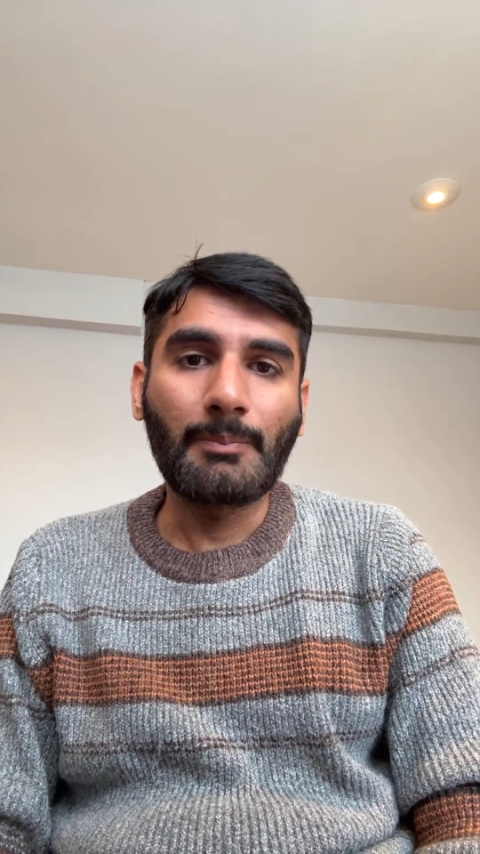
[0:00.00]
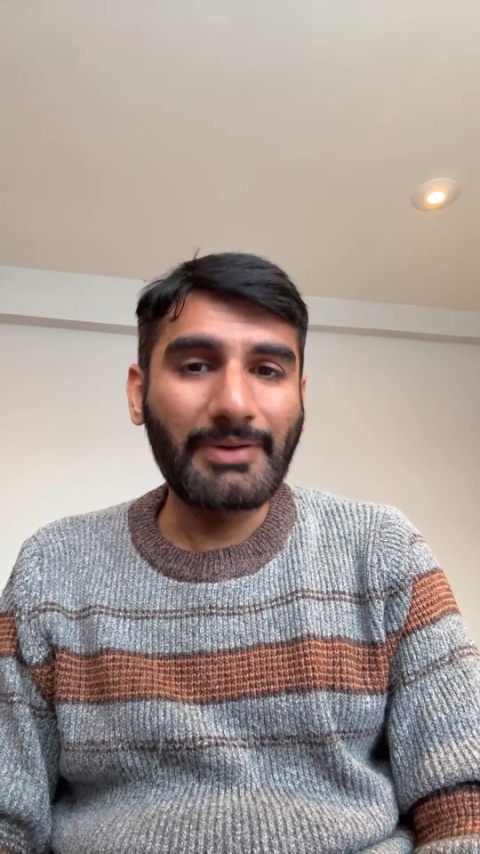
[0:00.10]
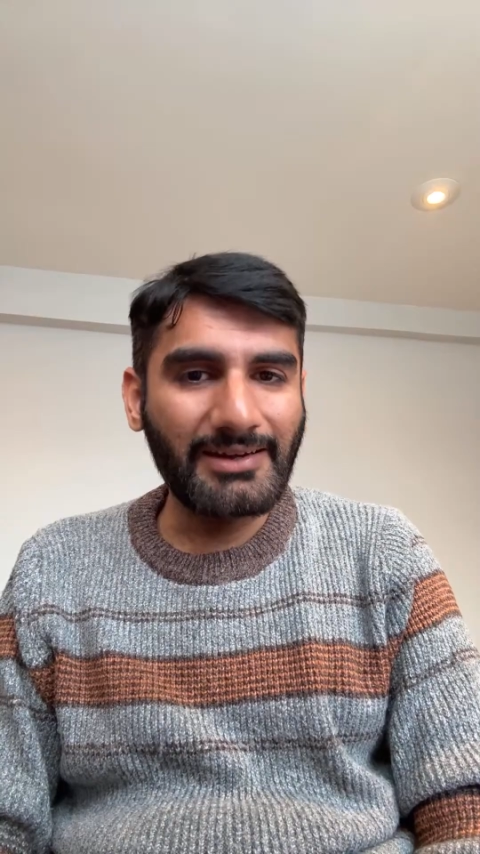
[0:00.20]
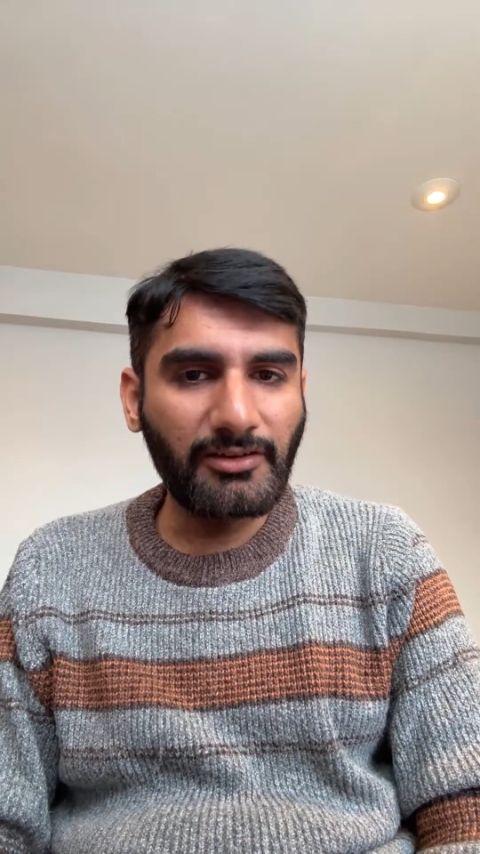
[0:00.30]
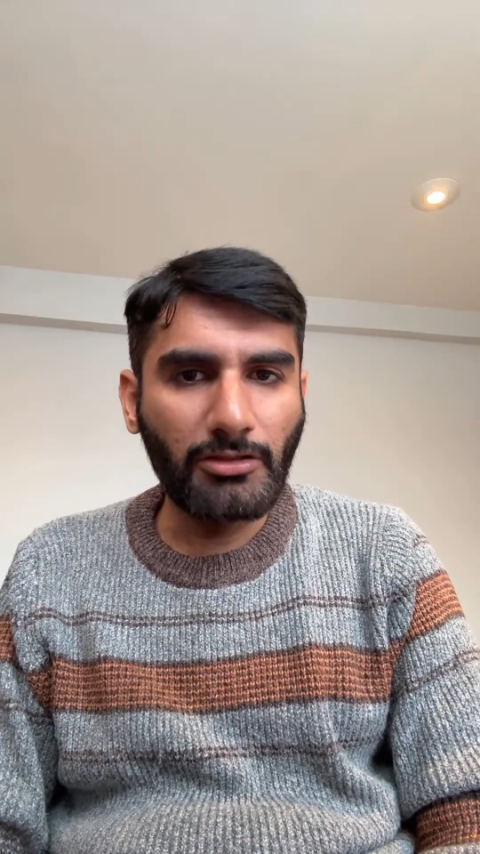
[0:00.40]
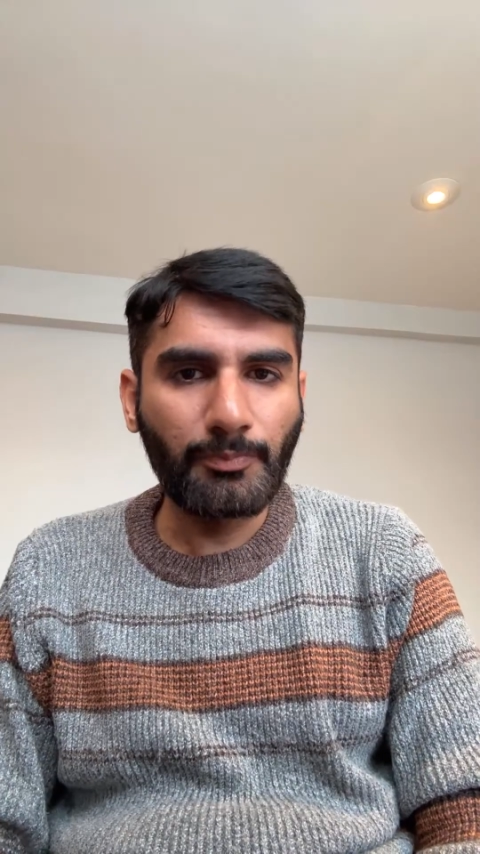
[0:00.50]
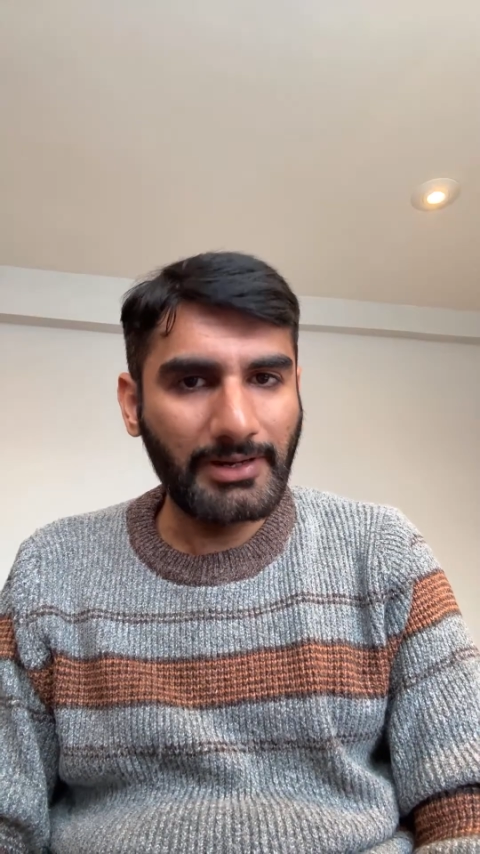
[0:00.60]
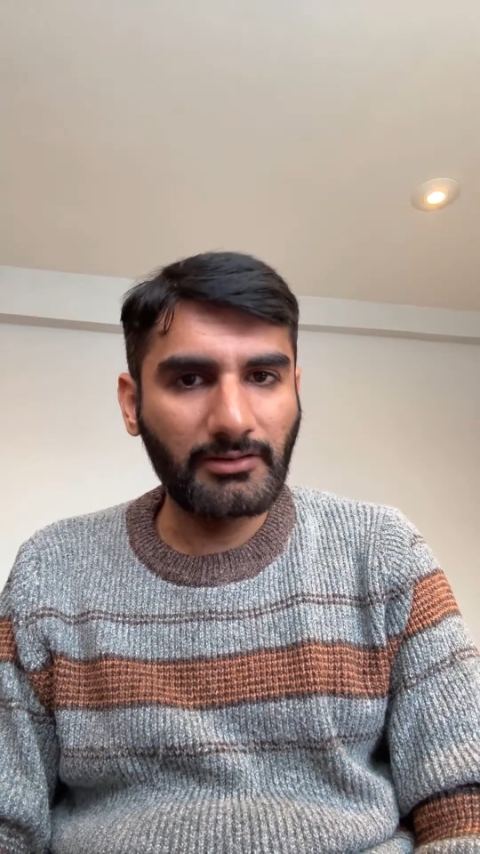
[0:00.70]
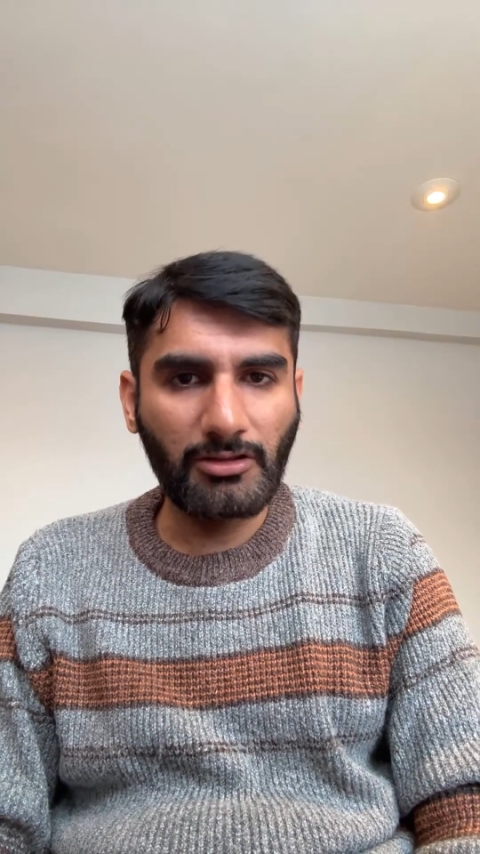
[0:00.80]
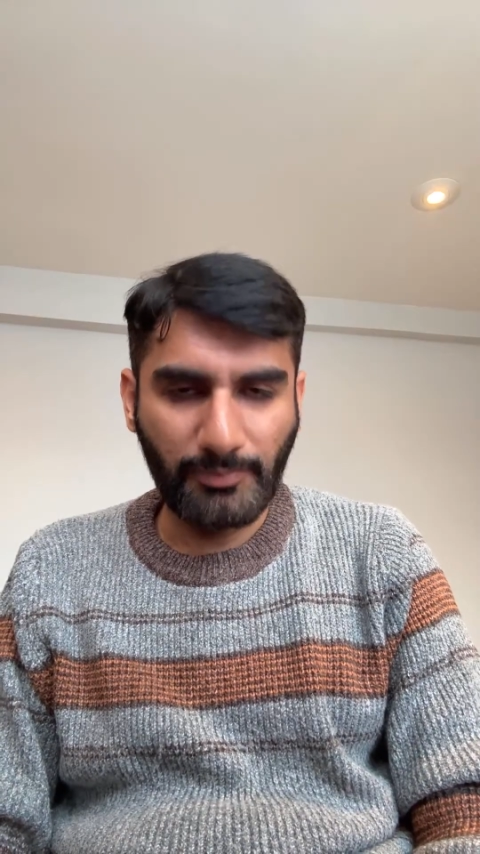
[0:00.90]
practice,
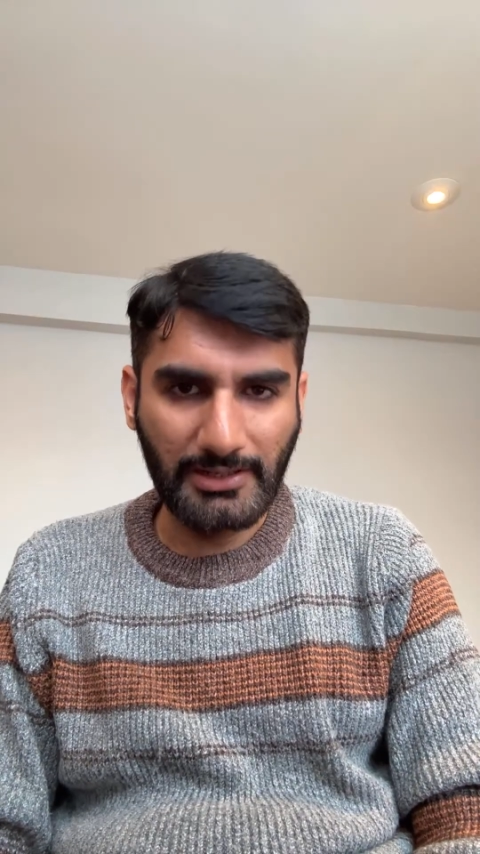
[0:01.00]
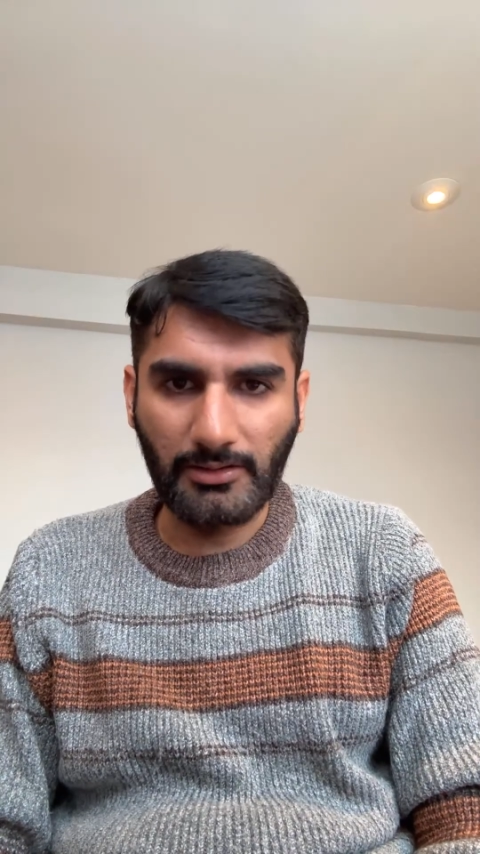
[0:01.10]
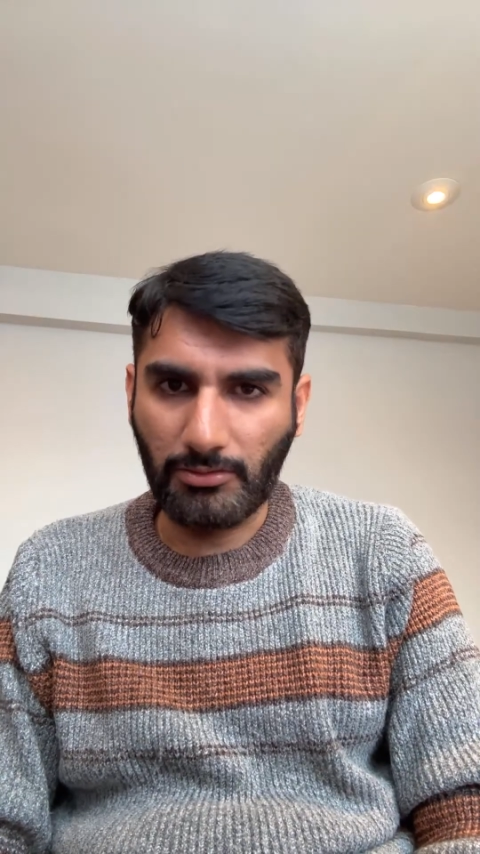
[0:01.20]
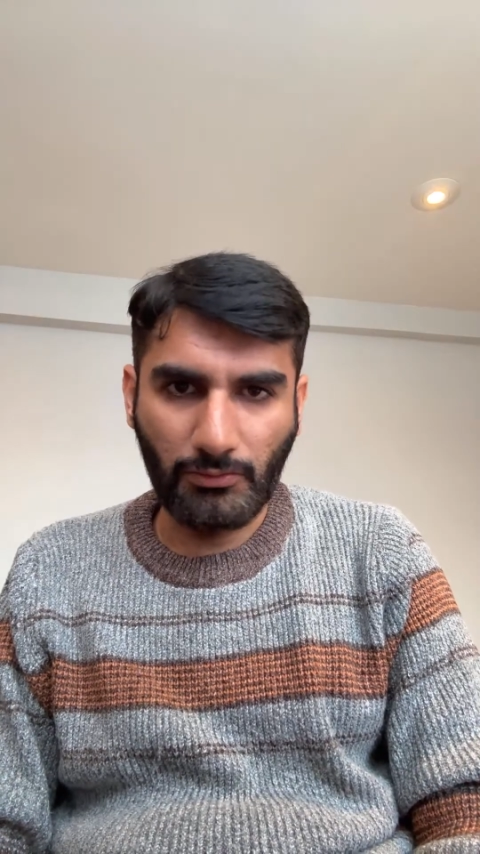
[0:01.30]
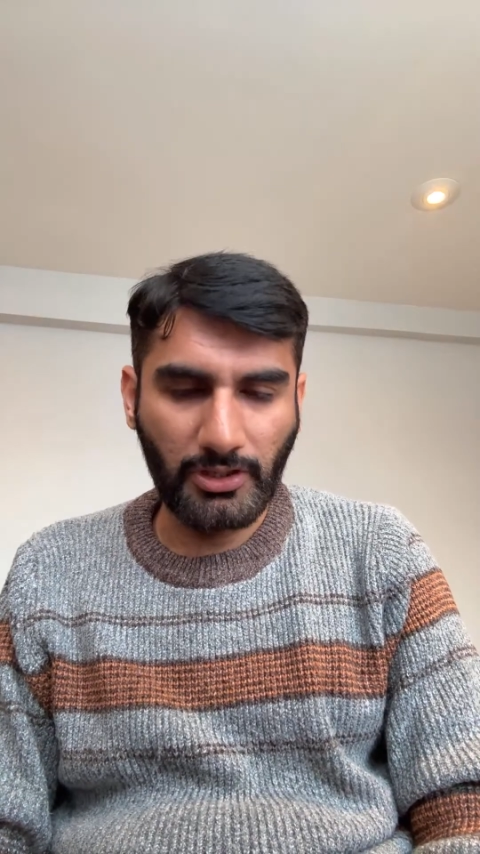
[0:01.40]
practice, practice.